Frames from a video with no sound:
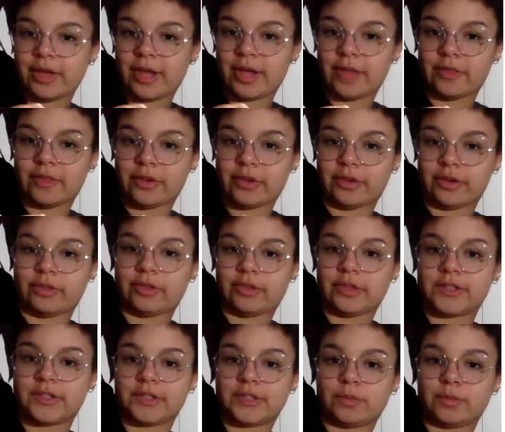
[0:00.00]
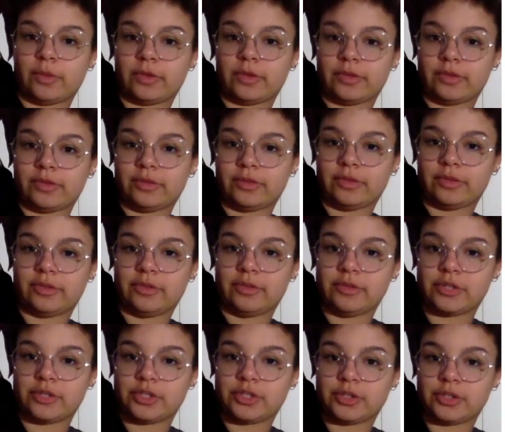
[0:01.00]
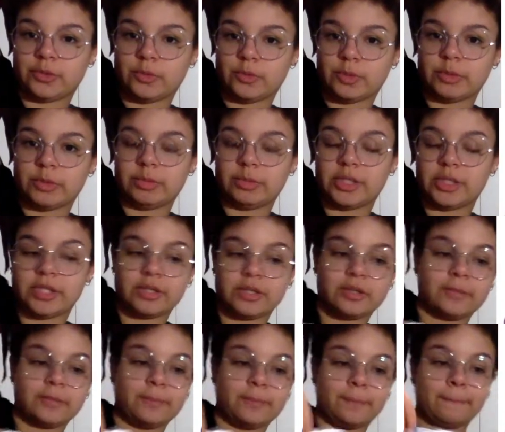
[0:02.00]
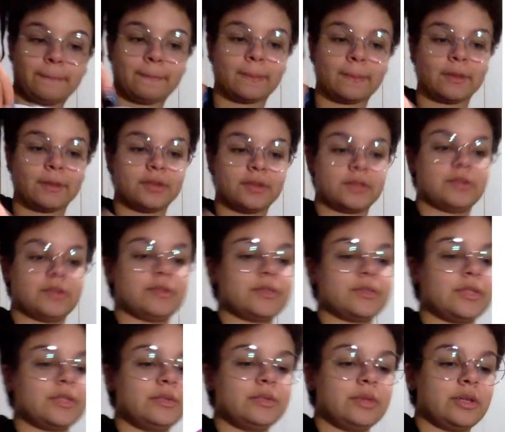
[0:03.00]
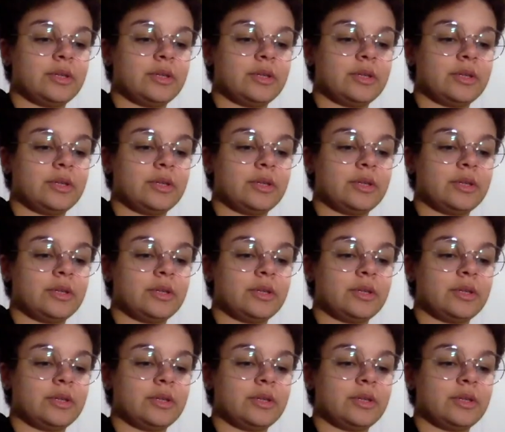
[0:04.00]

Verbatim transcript: and then this is where the shoe would be. So there's two of